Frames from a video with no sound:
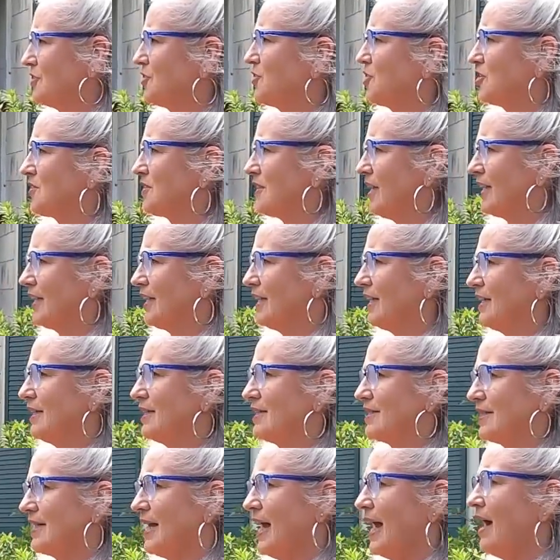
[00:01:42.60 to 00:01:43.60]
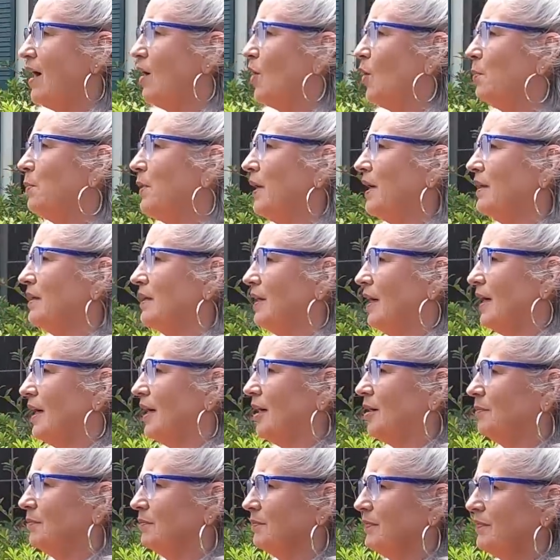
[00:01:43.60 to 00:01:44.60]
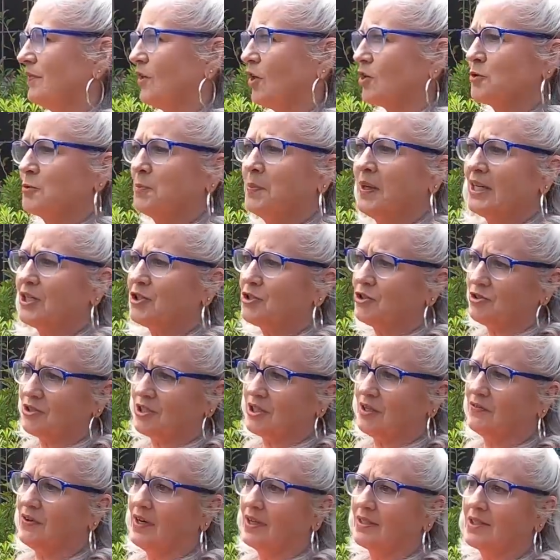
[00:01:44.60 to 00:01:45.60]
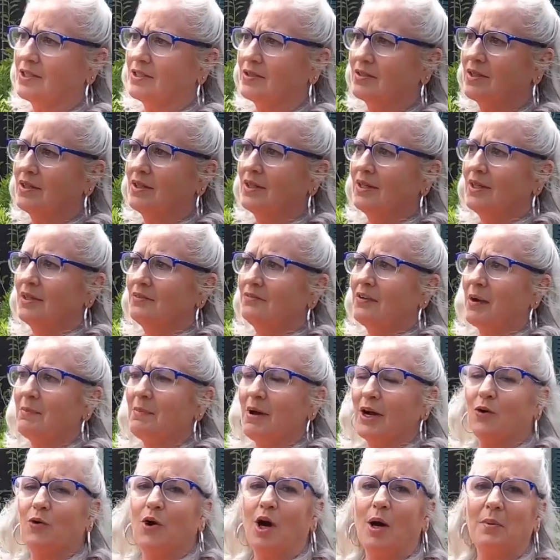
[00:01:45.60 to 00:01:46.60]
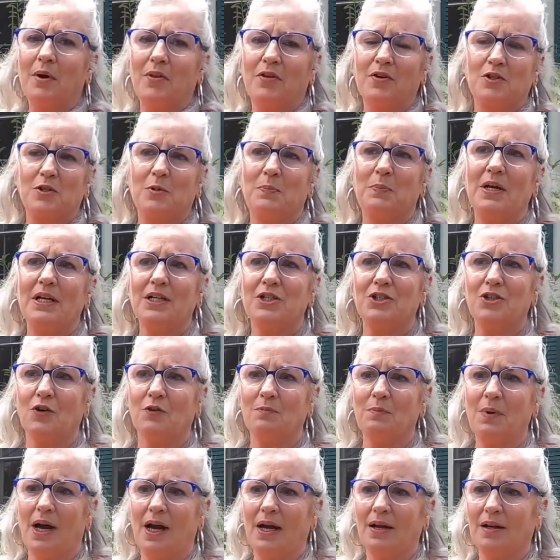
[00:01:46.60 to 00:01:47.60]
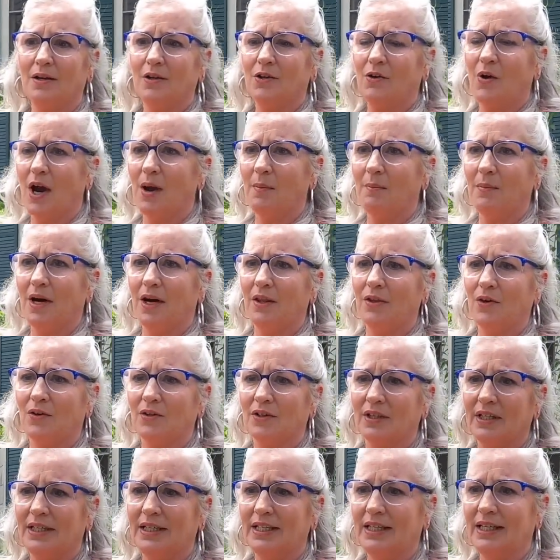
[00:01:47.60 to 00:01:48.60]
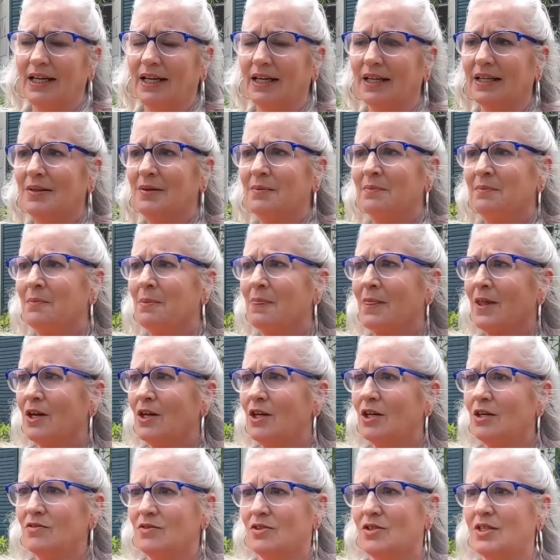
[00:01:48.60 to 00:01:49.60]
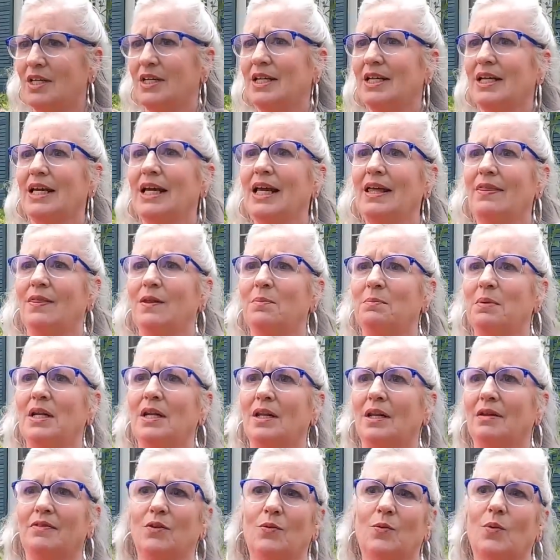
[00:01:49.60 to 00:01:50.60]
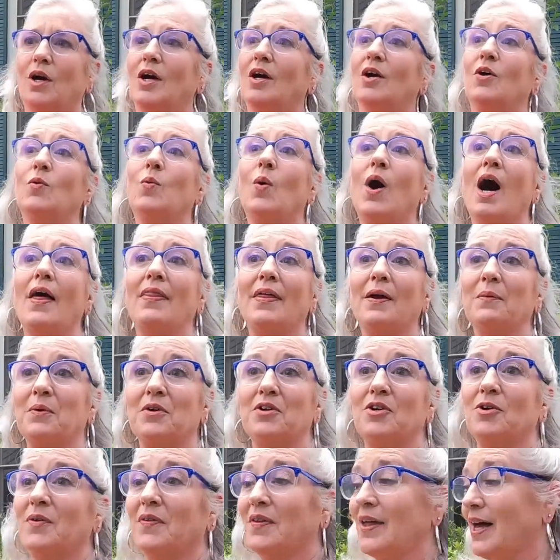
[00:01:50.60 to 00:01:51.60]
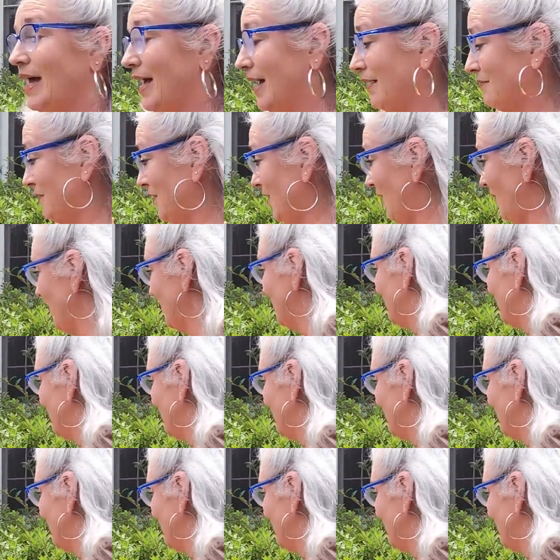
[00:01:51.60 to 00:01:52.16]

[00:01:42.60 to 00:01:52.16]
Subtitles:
just like it is now. But there's pictures of us. In fact, there's a picture of my grandmother, Lydia, sitting in the middle of the road. Why they were doing that, I have no